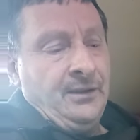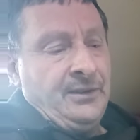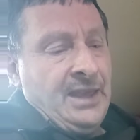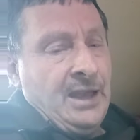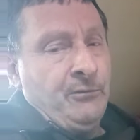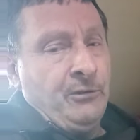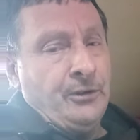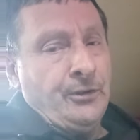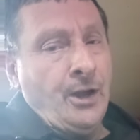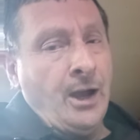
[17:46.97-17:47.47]

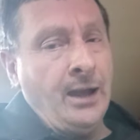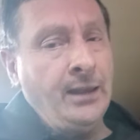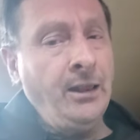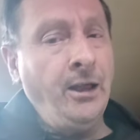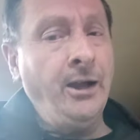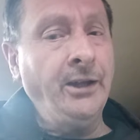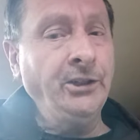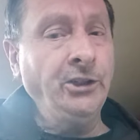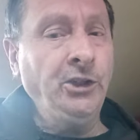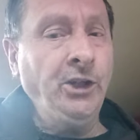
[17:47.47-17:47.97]
they were
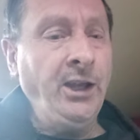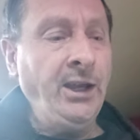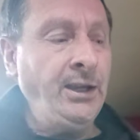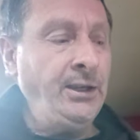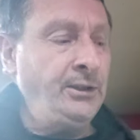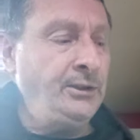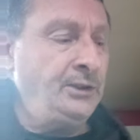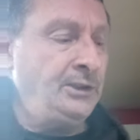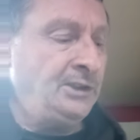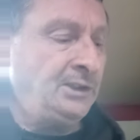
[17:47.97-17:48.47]
nylon
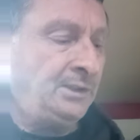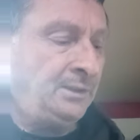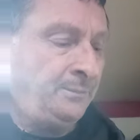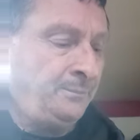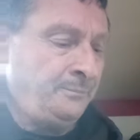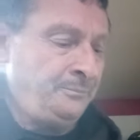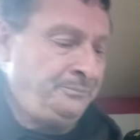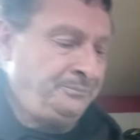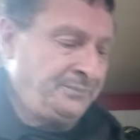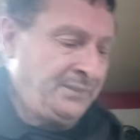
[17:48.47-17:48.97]
chains.
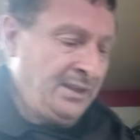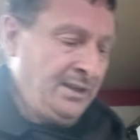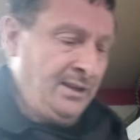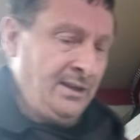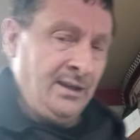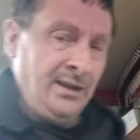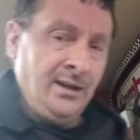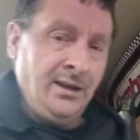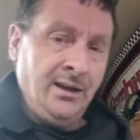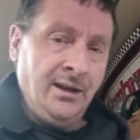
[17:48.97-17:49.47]

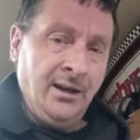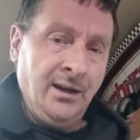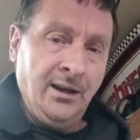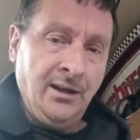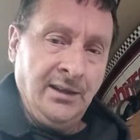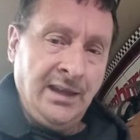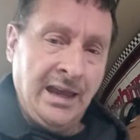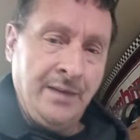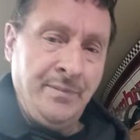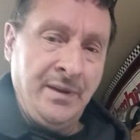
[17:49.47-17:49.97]

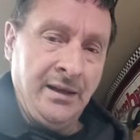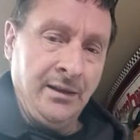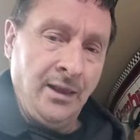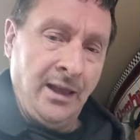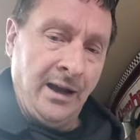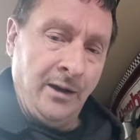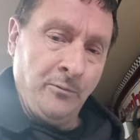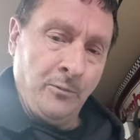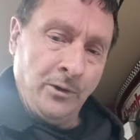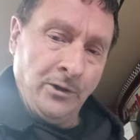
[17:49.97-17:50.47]
They'd be a
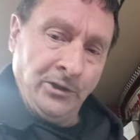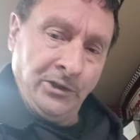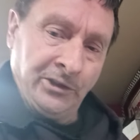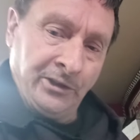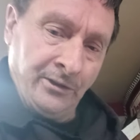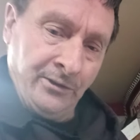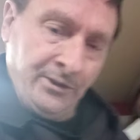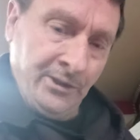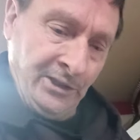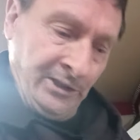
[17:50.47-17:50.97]
lot worse
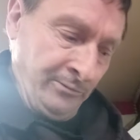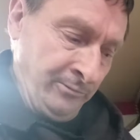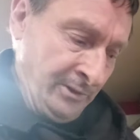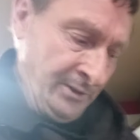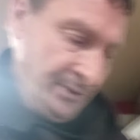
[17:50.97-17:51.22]
than this